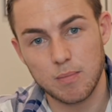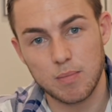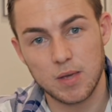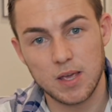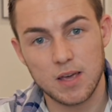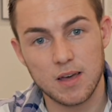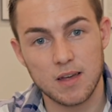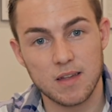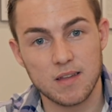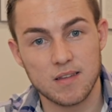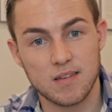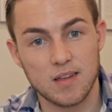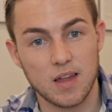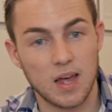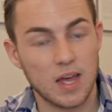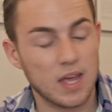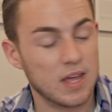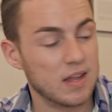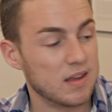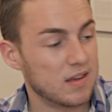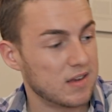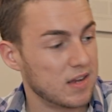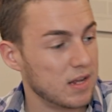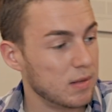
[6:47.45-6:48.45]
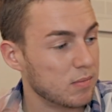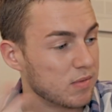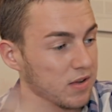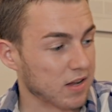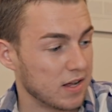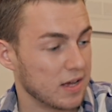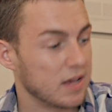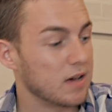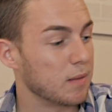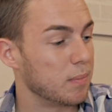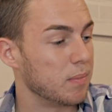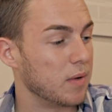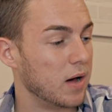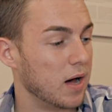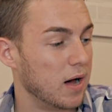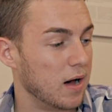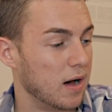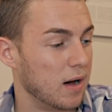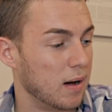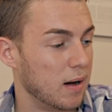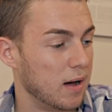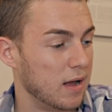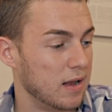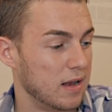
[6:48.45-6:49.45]
because he seems like
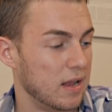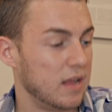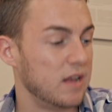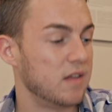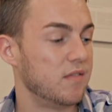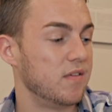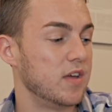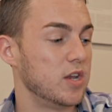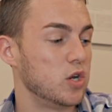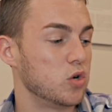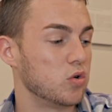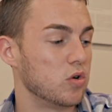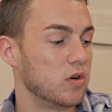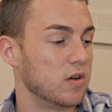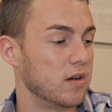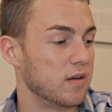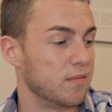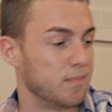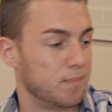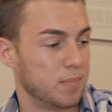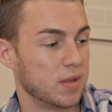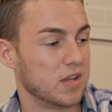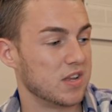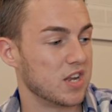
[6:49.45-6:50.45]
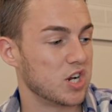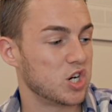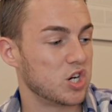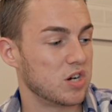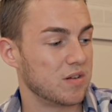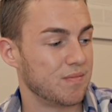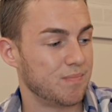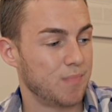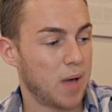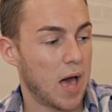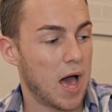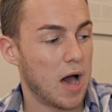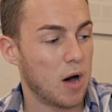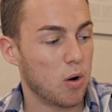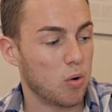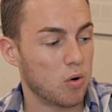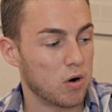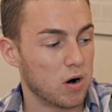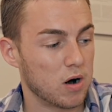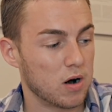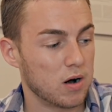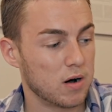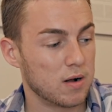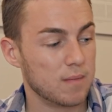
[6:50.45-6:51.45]
an individual in a position of
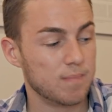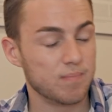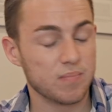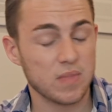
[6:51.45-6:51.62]
power